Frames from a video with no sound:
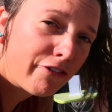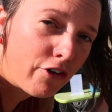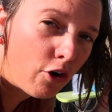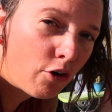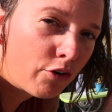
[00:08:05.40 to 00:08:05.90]

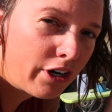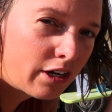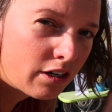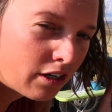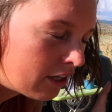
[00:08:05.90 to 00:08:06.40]
phone,
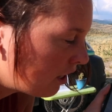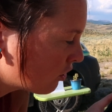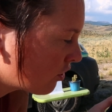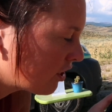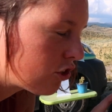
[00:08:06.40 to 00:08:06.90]

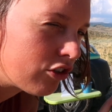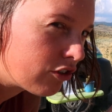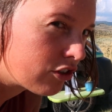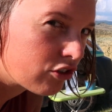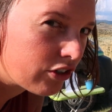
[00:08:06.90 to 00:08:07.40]
I'll try to show you
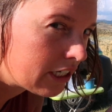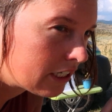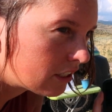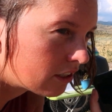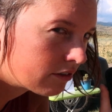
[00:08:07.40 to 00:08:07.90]
the
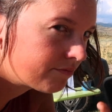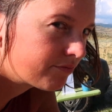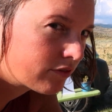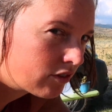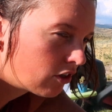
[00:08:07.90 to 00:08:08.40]
screen
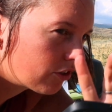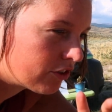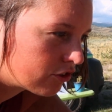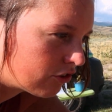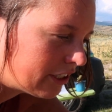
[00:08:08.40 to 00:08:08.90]
on
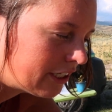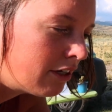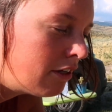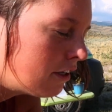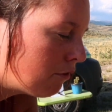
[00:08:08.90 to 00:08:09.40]
the screen,
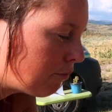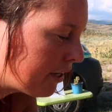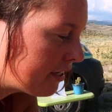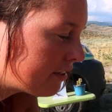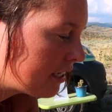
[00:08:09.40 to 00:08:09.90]

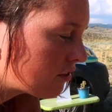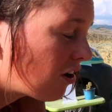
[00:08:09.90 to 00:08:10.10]
but it says